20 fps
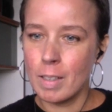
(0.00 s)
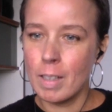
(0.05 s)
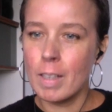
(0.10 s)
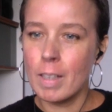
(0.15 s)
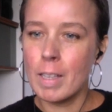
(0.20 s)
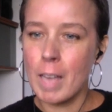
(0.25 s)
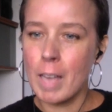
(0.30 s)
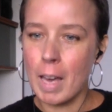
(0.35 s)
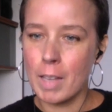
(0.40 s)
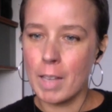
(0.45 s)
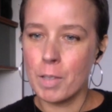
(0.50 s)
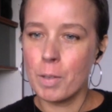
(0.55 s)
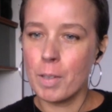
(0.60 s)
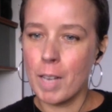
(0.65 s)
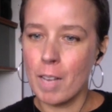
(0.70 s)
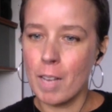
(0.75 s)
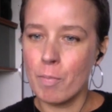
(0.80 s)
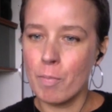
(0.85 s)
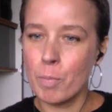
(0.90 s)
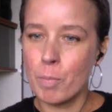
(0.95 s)
Yeah, you can
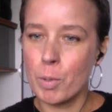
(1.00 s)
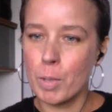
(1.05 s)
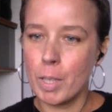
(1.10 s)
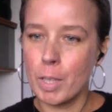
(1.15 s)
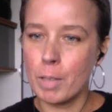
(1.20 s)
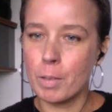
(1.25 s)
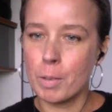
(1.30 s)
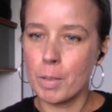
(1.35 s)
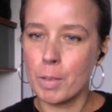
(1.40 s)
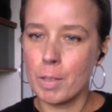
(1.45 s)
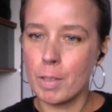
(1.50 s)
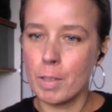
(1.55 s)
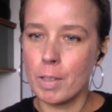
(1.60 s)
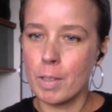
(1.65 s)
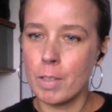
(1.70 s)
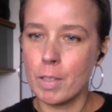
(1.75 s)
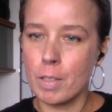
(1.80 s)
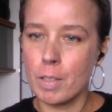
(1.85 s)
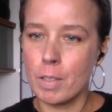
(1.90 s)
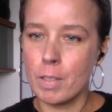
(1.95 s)
have more local
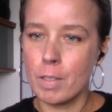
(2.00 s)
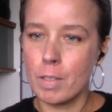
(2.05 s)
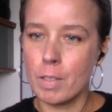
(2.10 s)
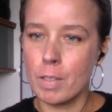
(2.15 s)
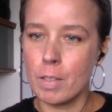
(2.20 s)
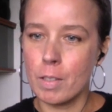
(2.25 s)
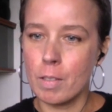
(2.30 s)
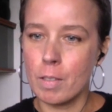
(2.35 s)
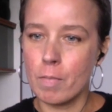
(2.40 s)
solutions to